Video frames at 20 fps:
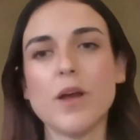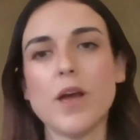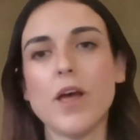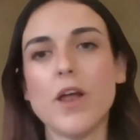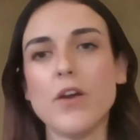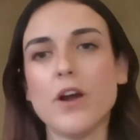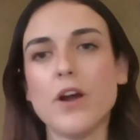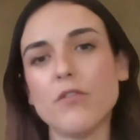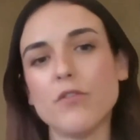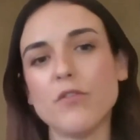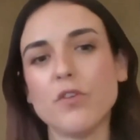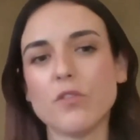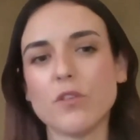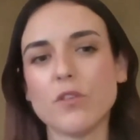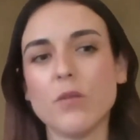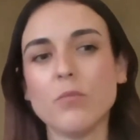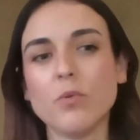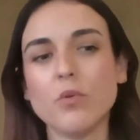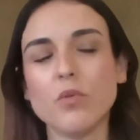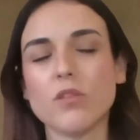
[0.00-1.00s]
enough of a
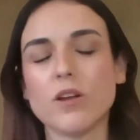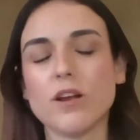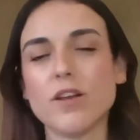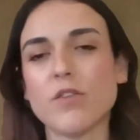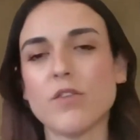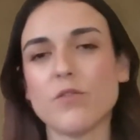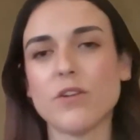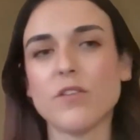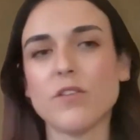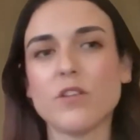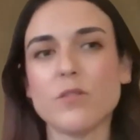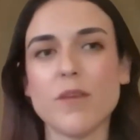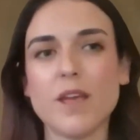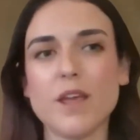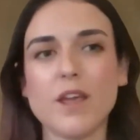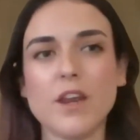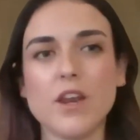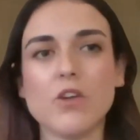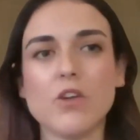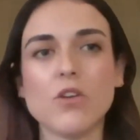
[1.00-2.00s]
sample size for us to
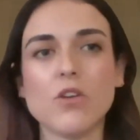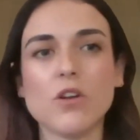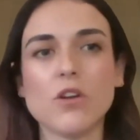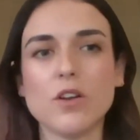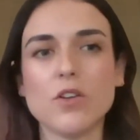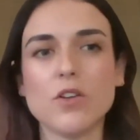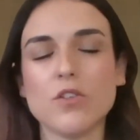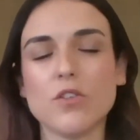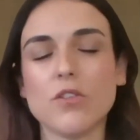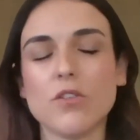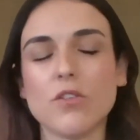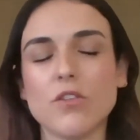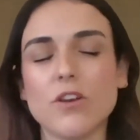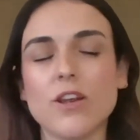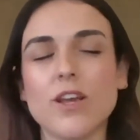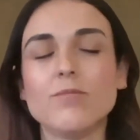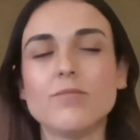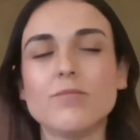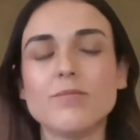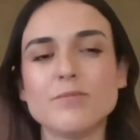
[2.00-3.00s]
make any conclusions on
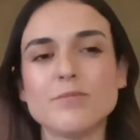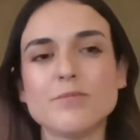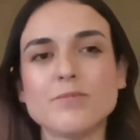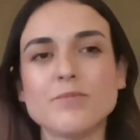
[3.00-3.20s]
it.